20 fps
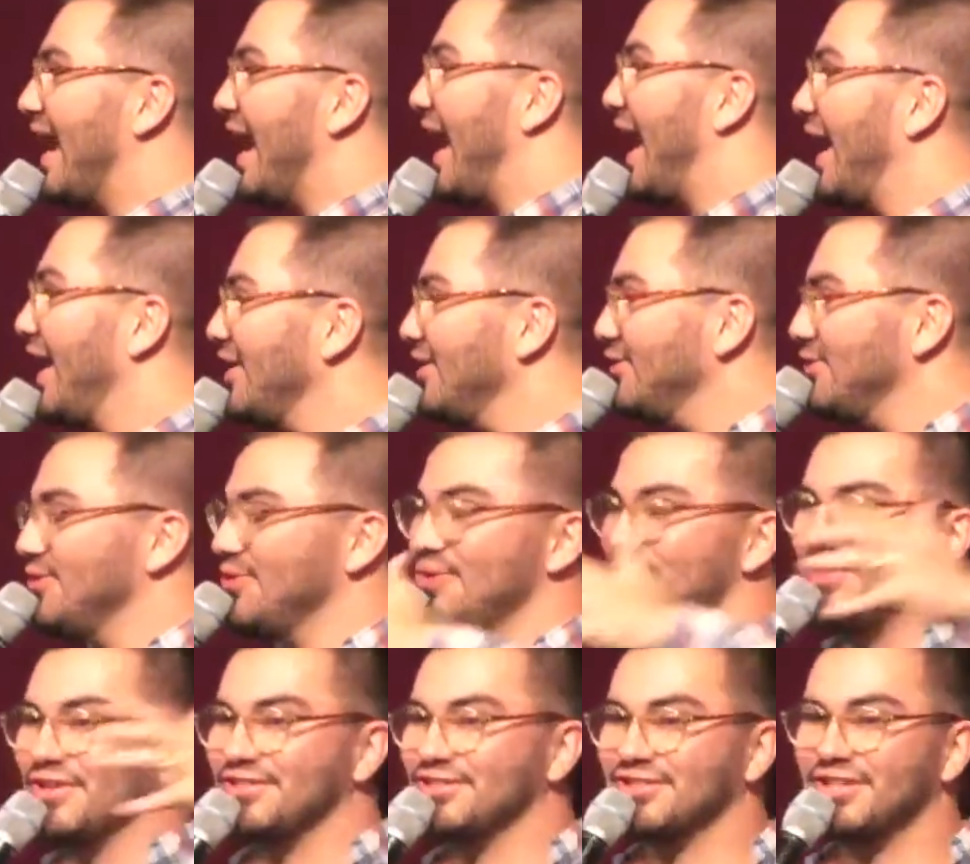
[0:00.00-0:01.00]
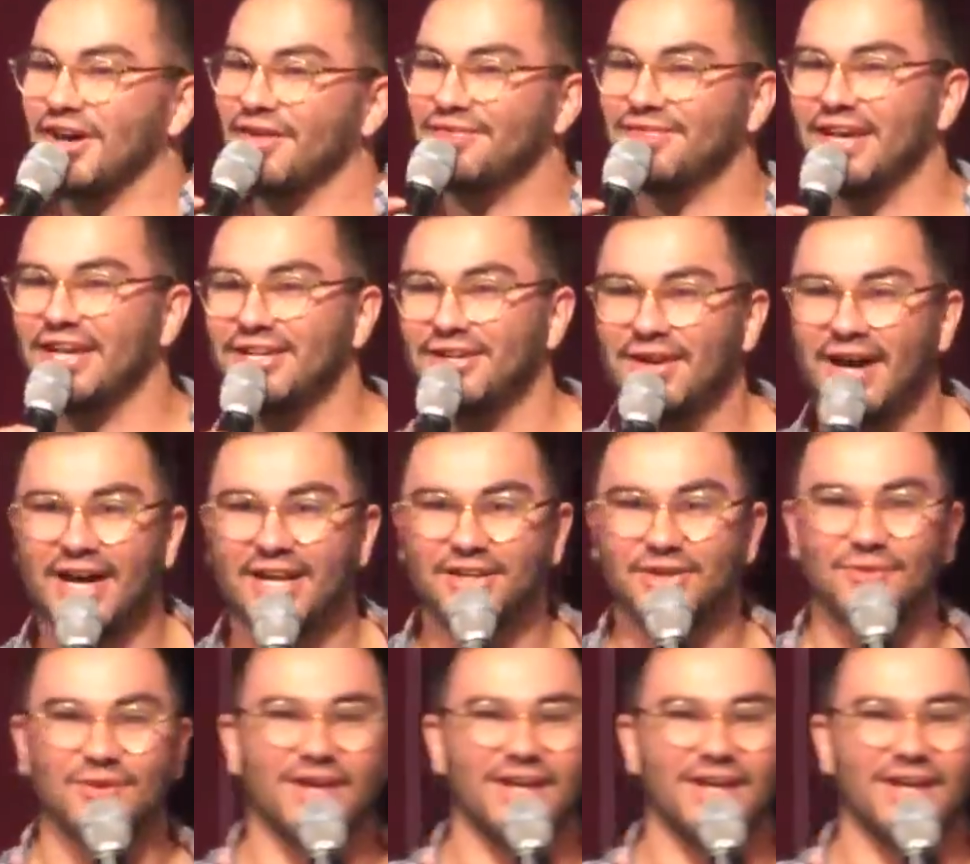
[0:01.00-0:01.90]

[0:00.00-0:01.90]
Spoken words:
I knew the stuff that you were